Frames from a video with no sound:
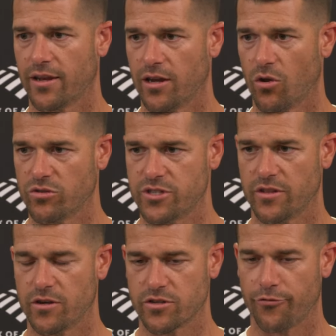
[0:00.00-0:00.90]
You know,
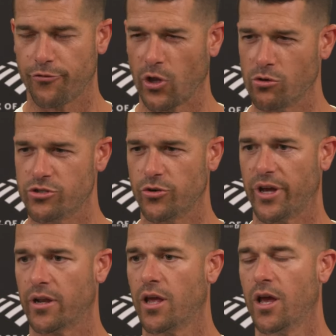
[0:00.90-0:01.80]
there's a flow to
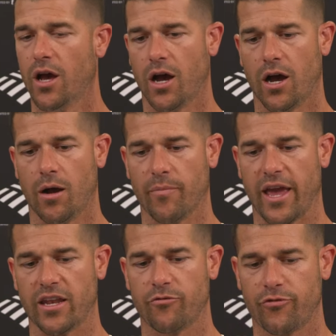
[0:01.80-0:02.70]
it, um,
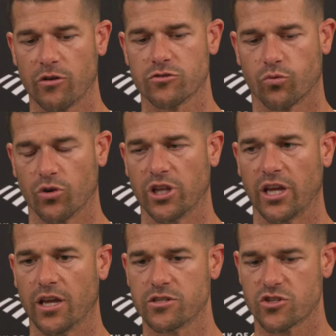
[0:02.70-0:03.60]
and it feels
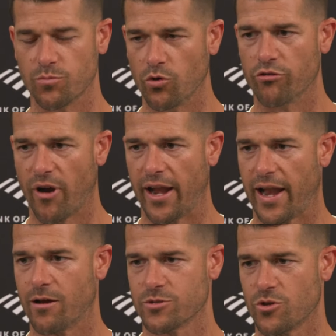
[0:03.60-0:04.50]
really smooth right now.